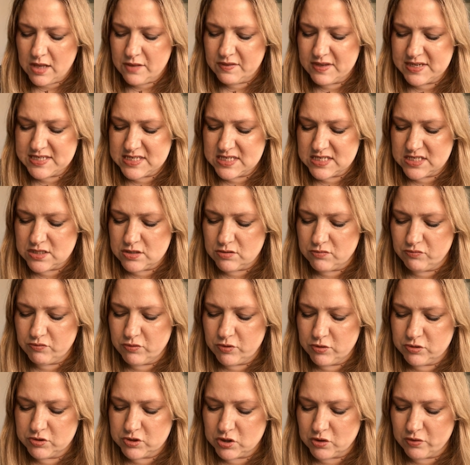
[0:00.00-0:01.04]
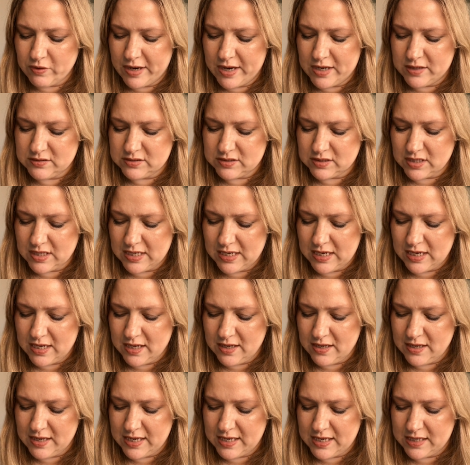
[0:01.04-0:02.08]
This is the Rouge Crayon de
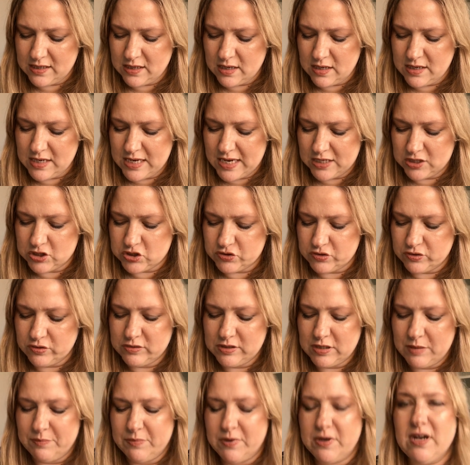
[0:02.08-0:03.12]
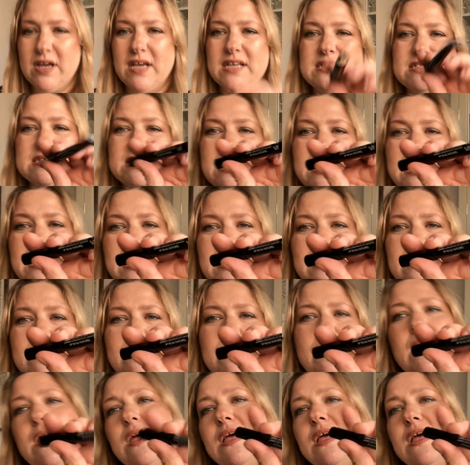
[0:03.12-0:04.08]
Colour in Natural, number 19.